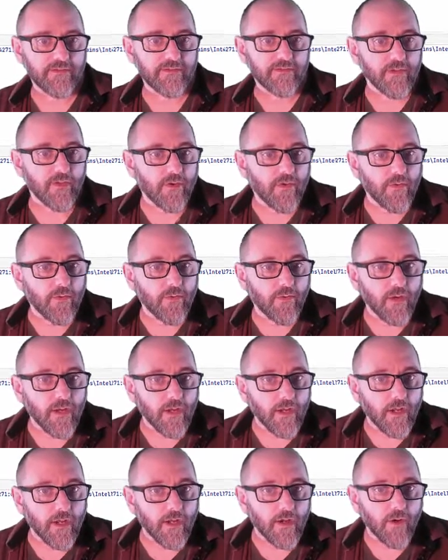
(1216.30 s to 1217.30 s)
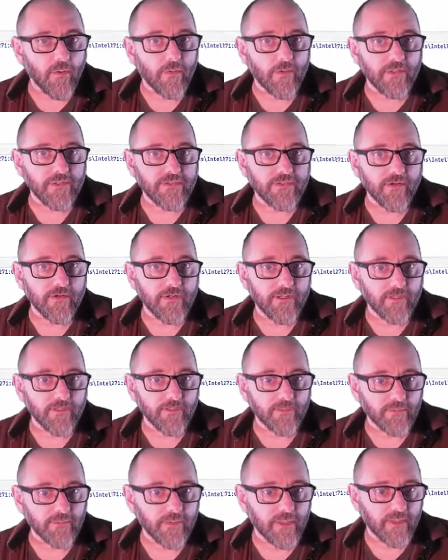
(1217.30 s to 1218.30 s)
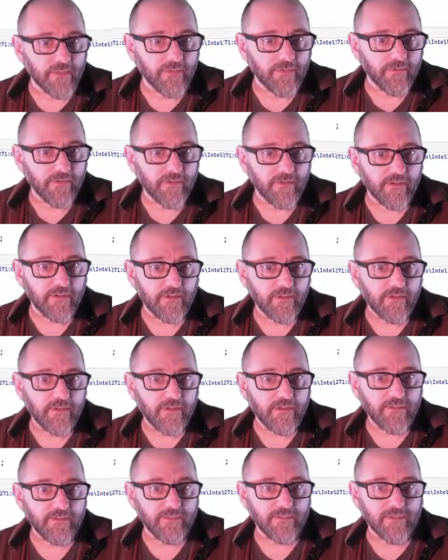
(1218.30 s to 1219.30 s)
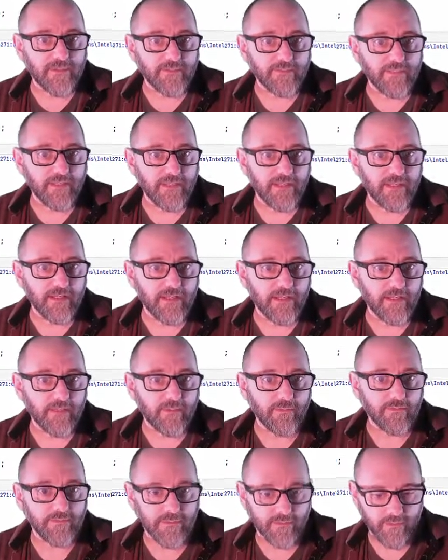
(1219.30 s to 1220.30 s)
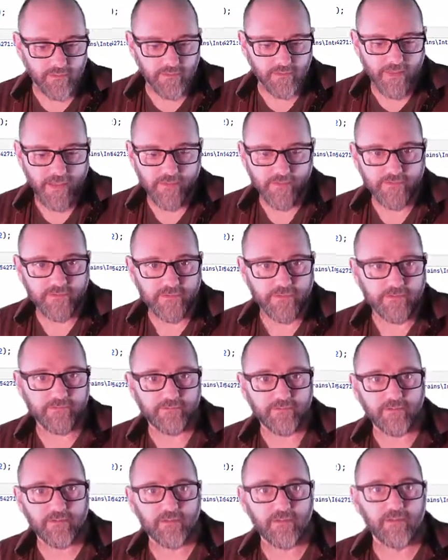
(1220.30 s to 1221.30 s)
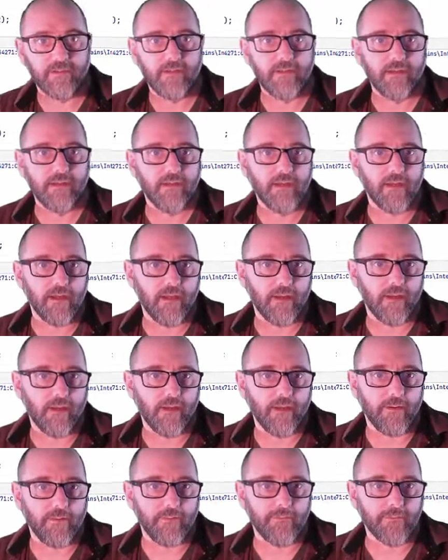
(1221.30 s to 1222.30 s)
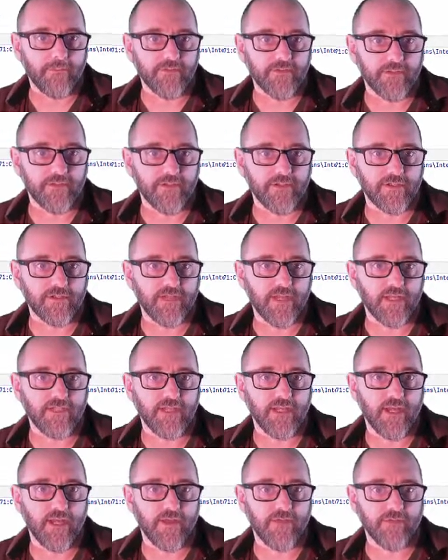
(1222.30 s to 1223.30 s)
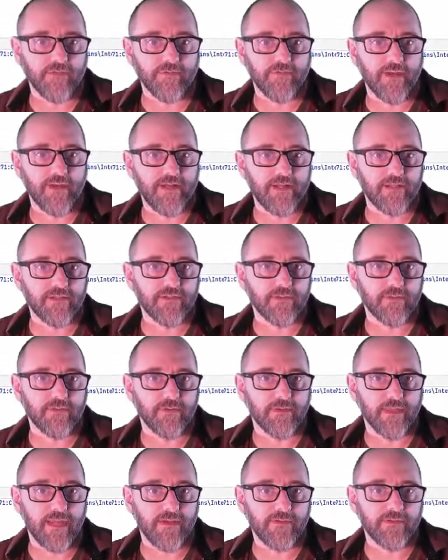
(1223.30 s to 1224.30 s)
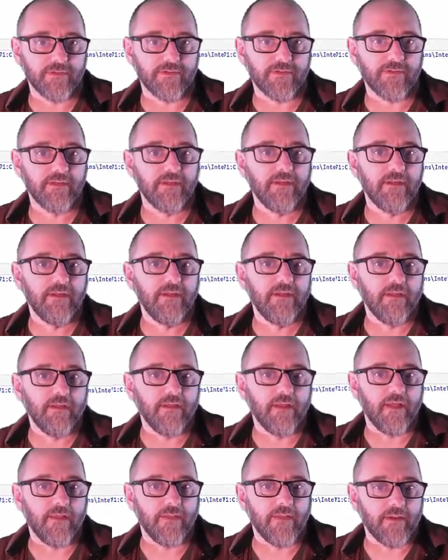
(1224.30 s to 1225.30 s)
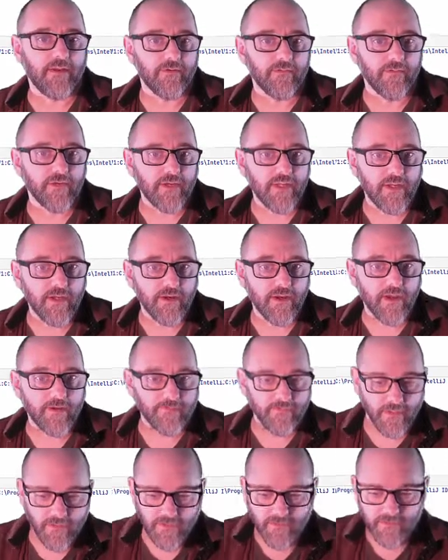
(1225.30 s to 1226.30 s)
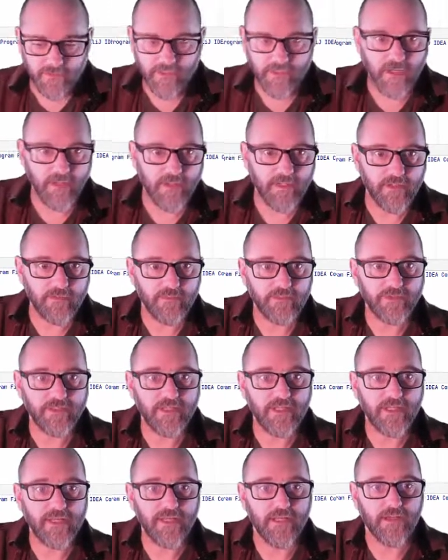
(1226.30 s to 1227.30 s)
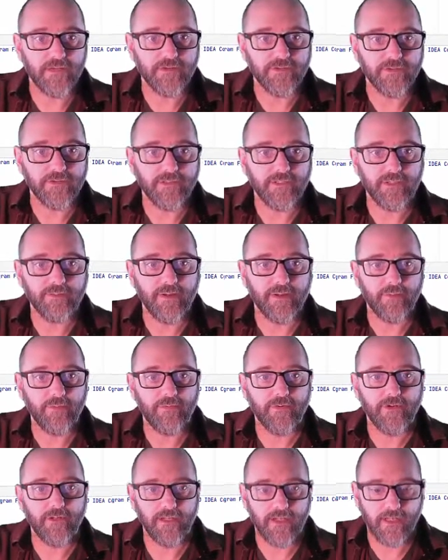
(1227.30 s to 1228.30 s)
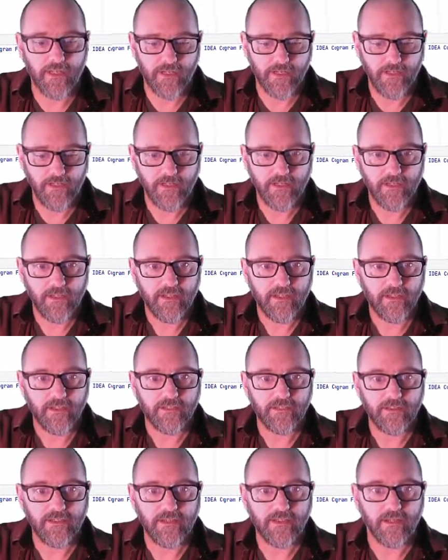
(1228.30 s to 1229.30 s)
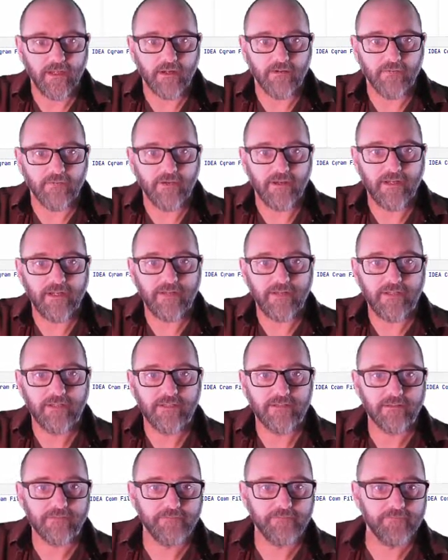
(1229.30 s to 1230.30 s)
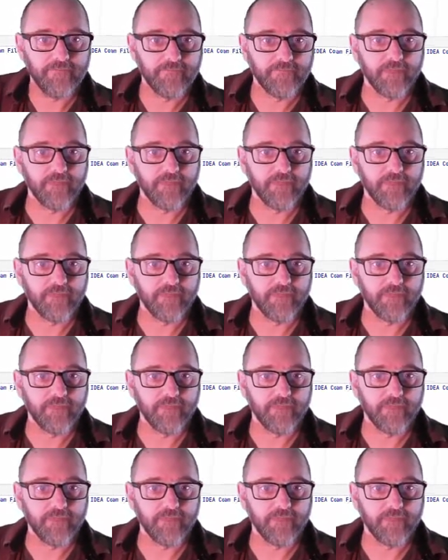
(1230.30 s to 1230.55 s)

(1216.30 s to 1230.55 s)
So, oh, it's already equal to 100. So let's make it equal to 1,000. So I'm going to change the other's radius to 1,000. And then over here, after I do c dot equals D, I'll go system out print line D dot radius.